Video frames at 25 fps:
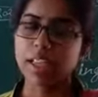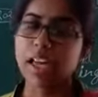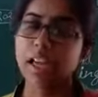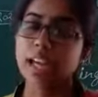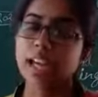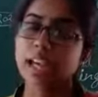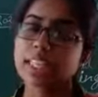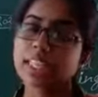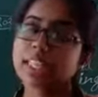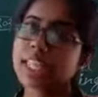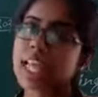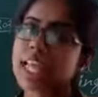
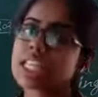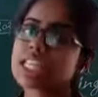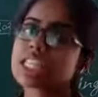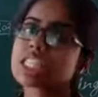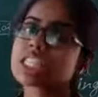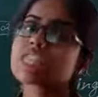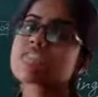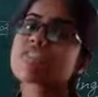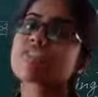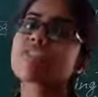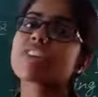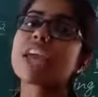
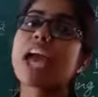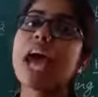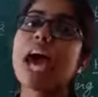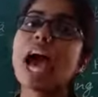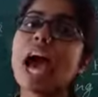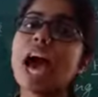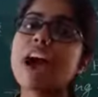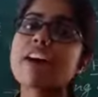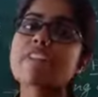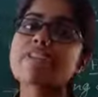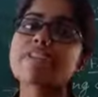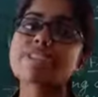Thus, we
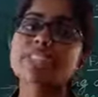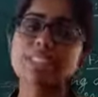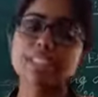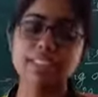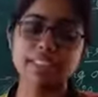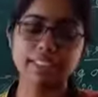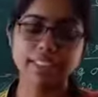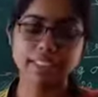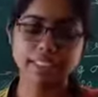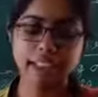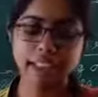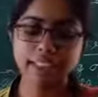have
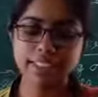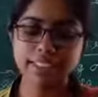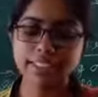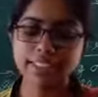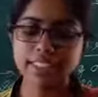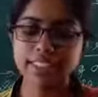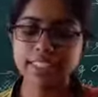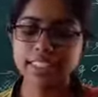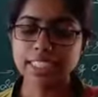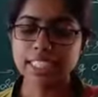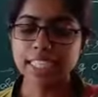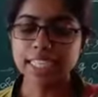seen
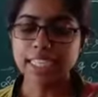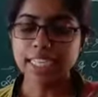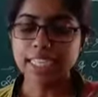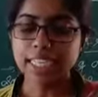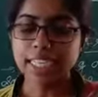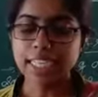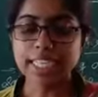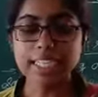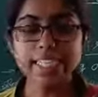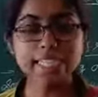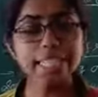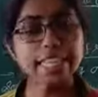that
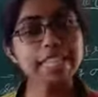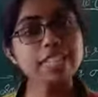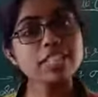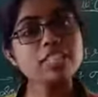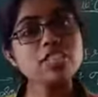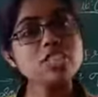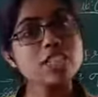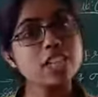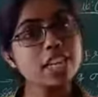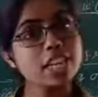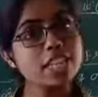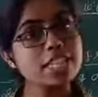
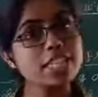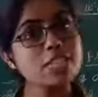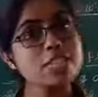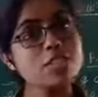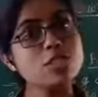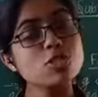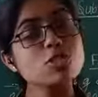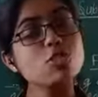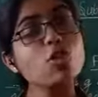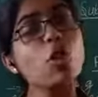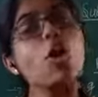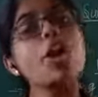heating
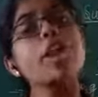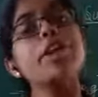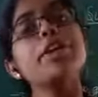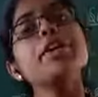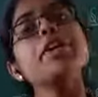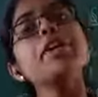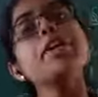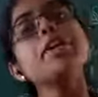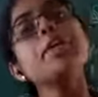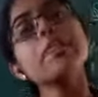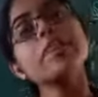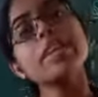changes
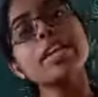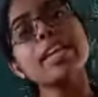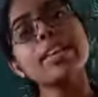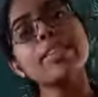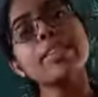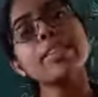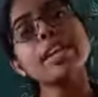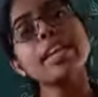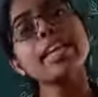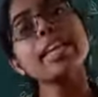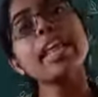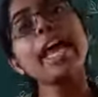solid into
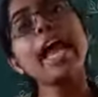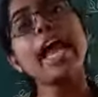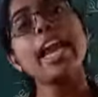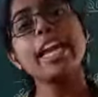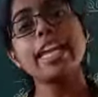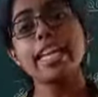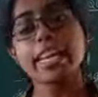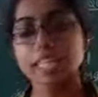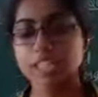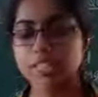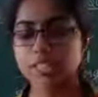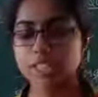liquid
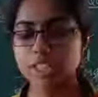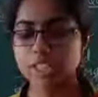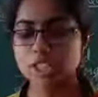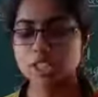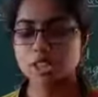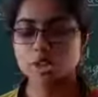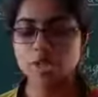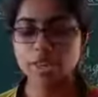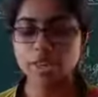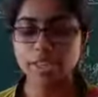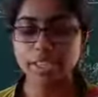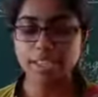and liquid
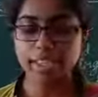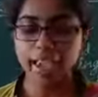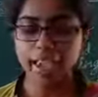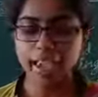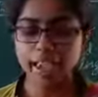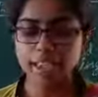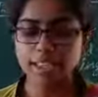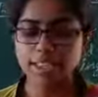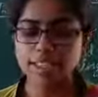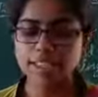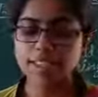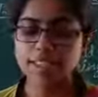into
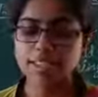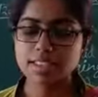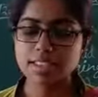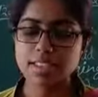gas.